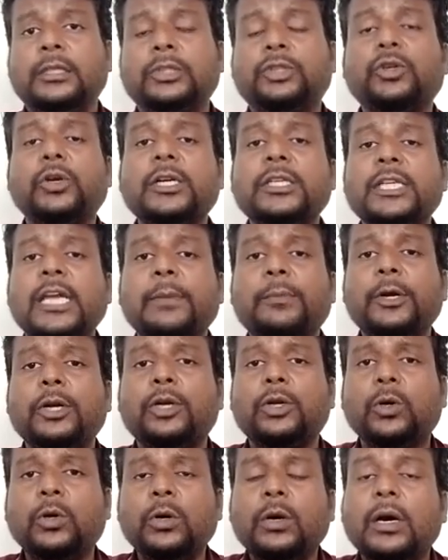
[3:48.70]
The students able
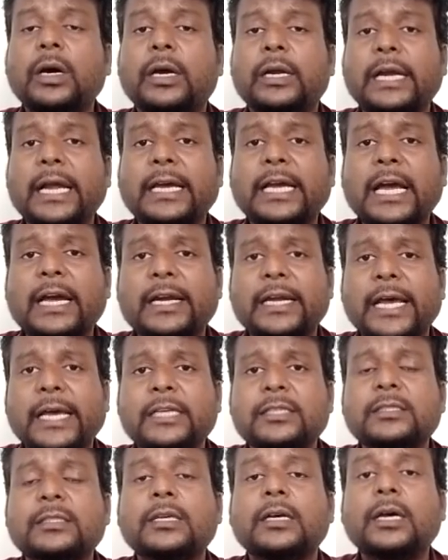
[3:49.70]
to
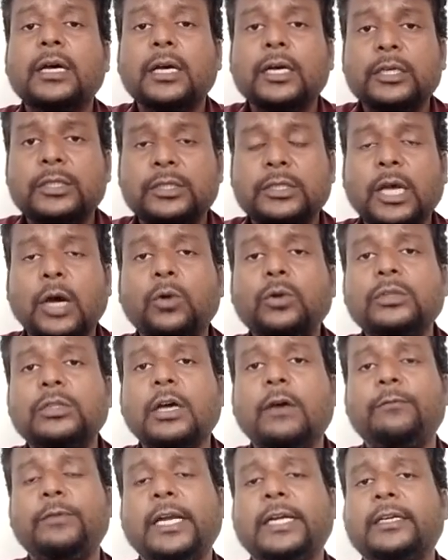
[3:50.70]
recognize sounds
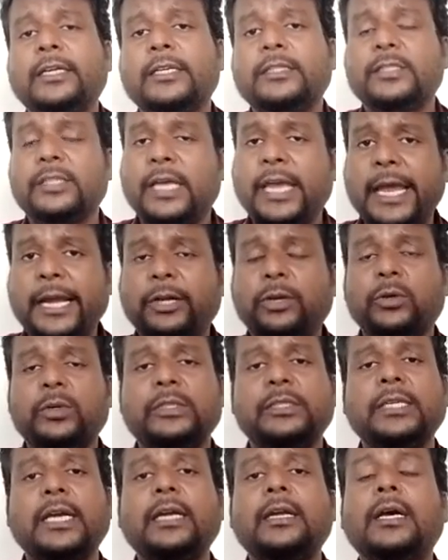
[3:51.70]
of letters A to
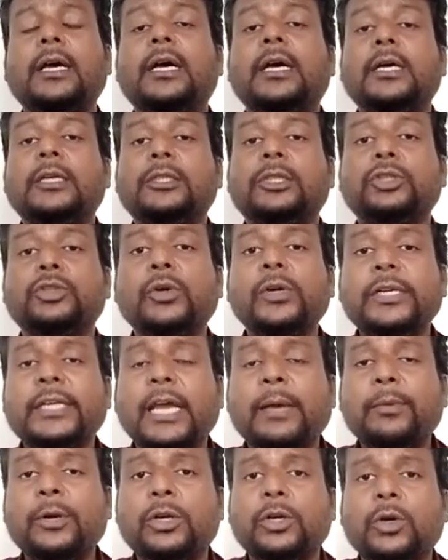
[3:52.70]
Z. The students
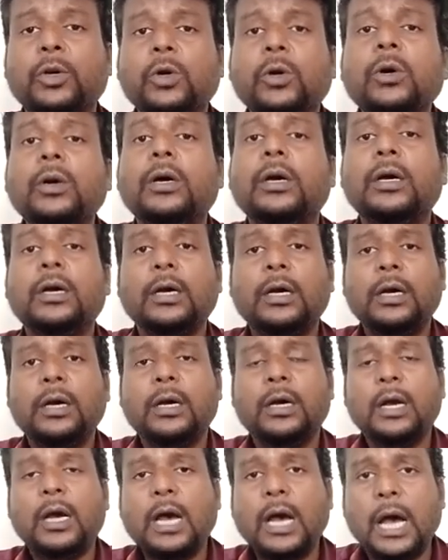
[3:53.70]
able to
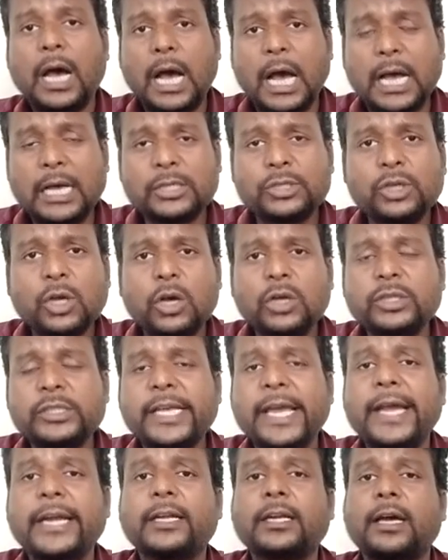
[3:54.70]

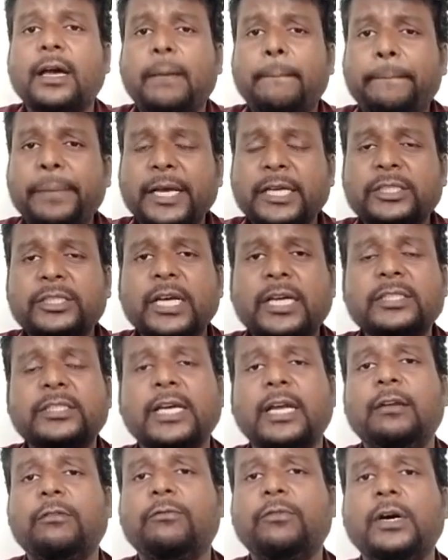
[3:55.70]
associate pictures
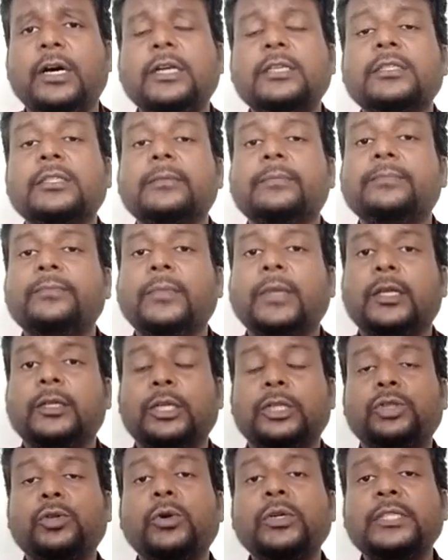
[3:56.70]
and words.
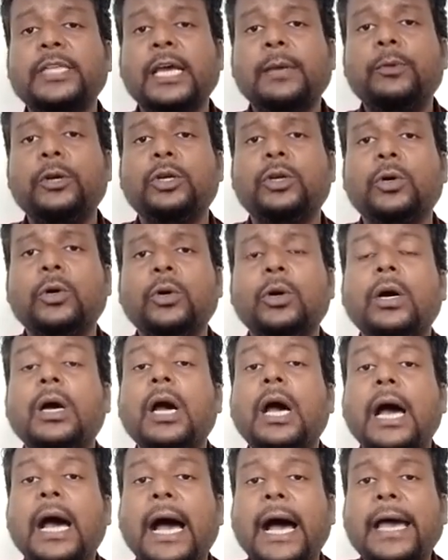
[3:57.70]
The students able
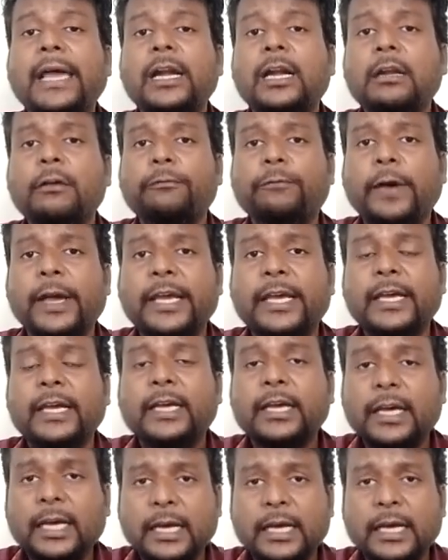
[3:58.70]
to identify